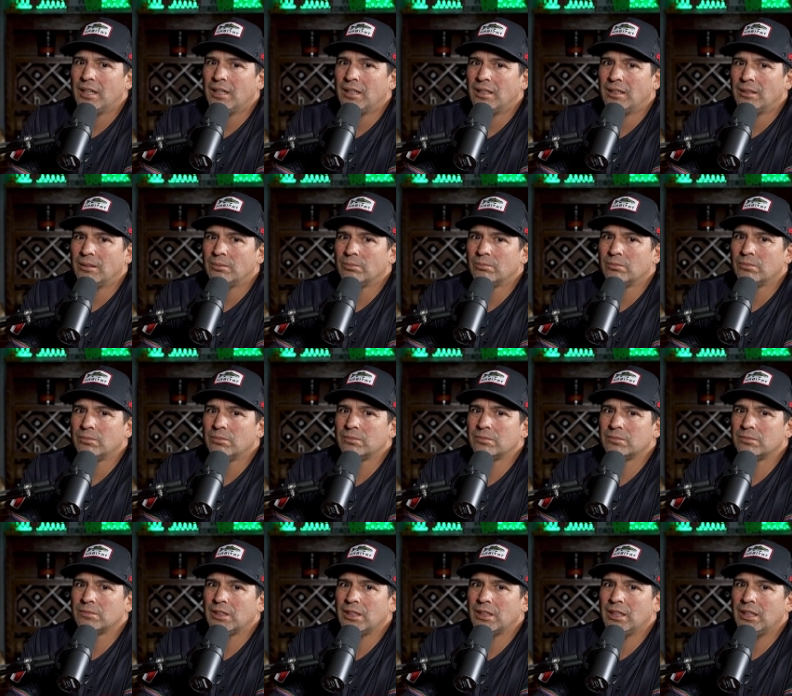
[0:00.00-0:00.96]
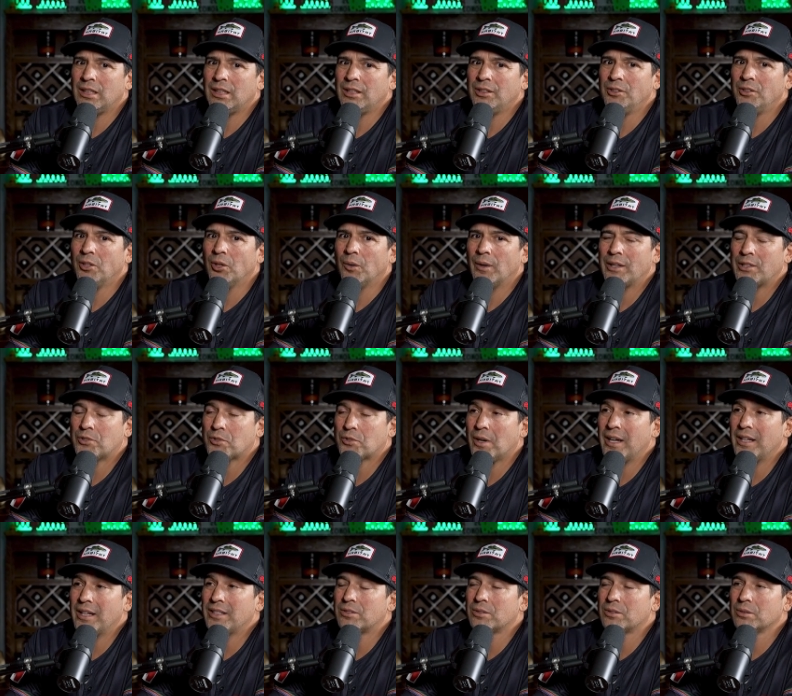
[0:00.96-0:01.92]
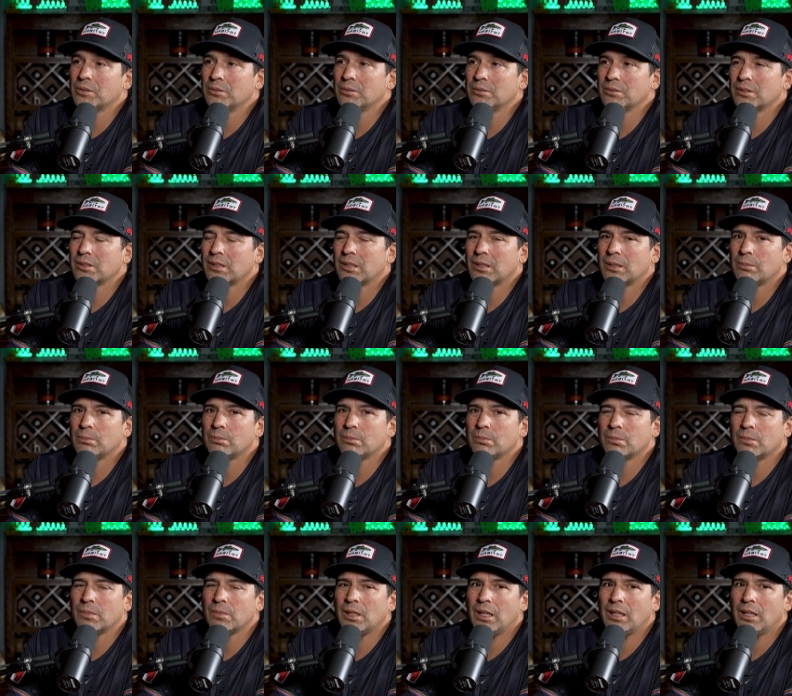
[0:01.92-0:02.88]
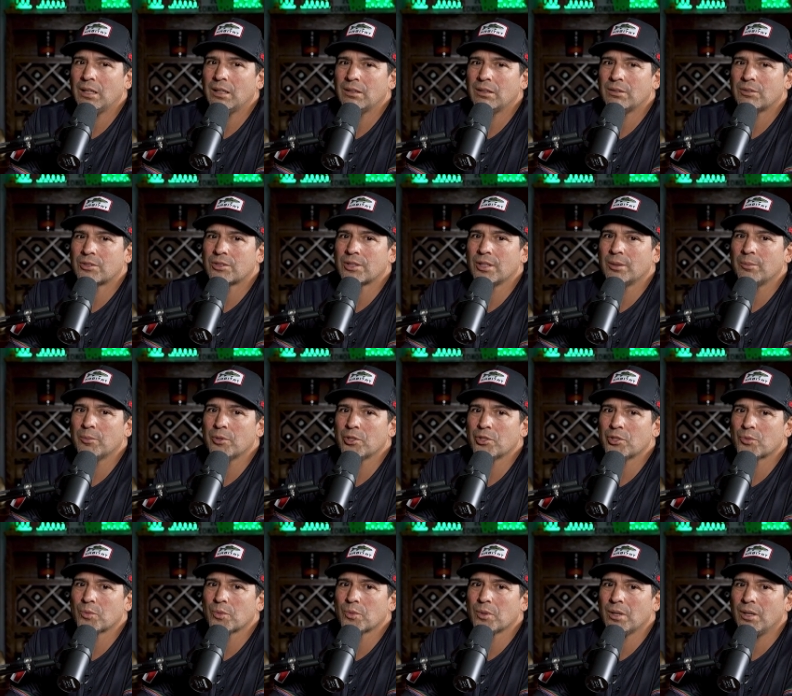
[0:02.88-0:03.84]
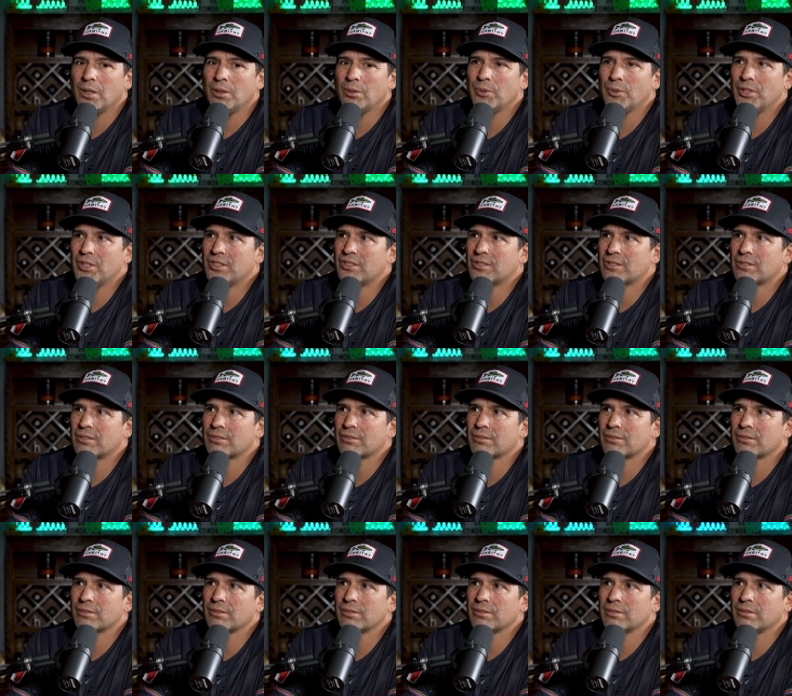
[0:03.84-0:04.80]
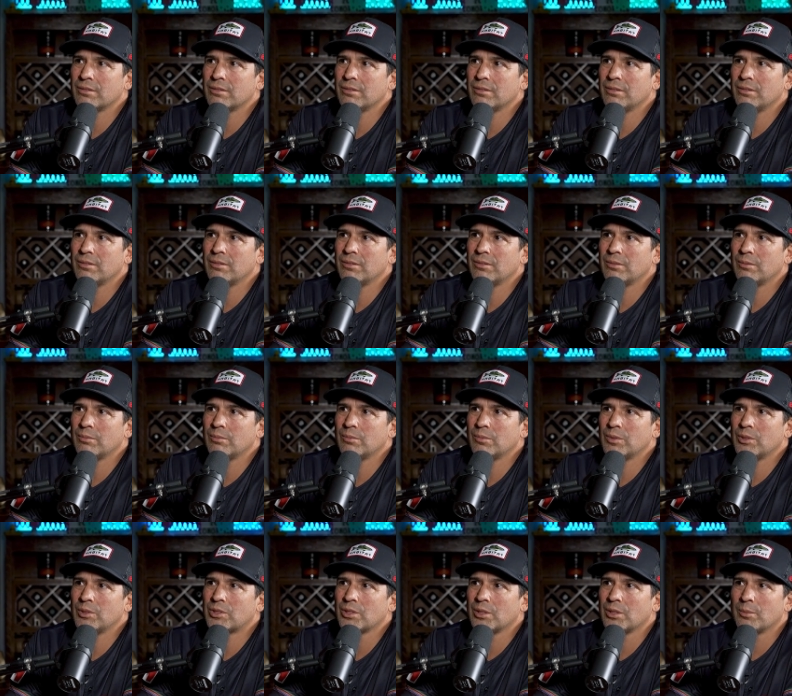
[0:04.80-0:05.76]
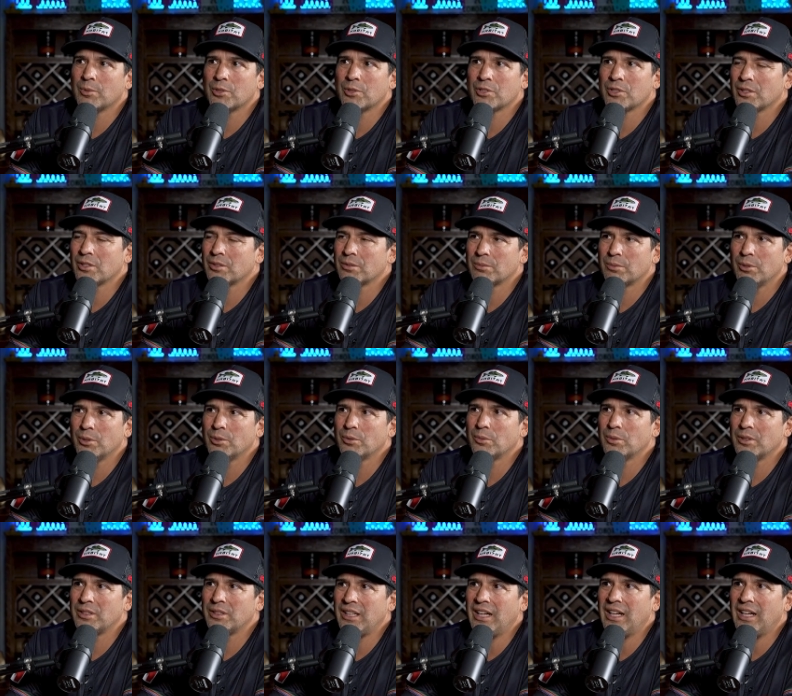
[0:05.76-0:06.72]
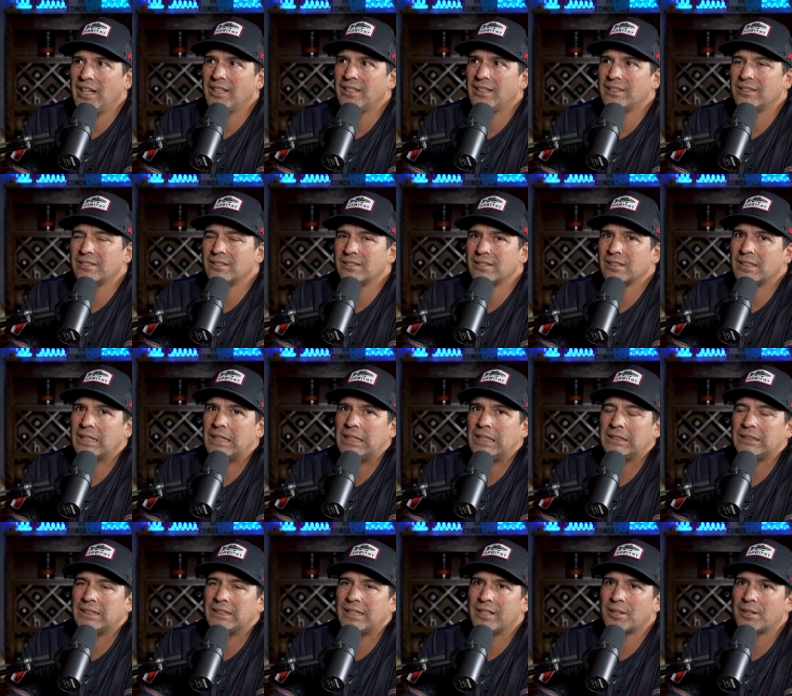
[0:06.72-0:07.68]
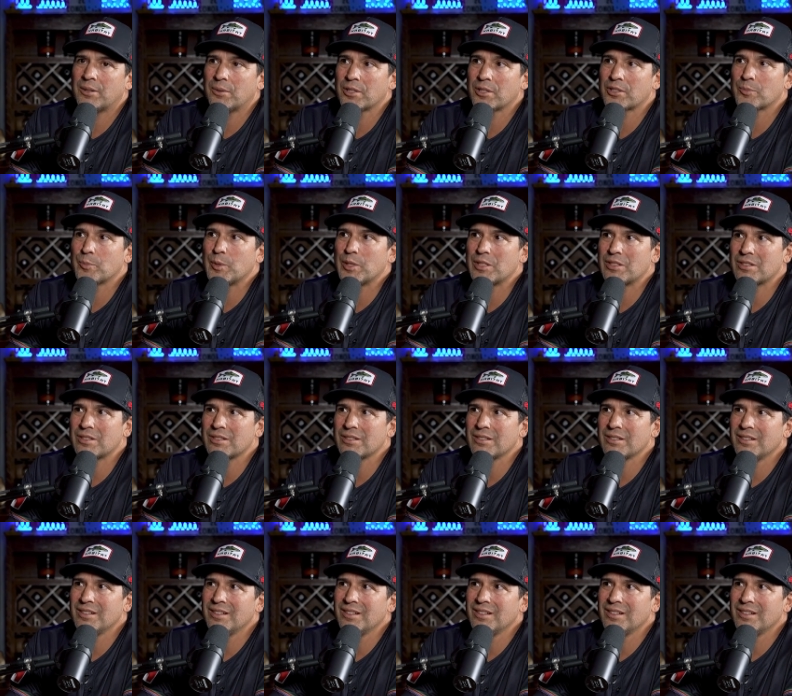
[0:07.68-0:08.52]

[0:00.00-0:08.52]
Um, I tried to. I summers were always summers on the road with dad, and then Christmas.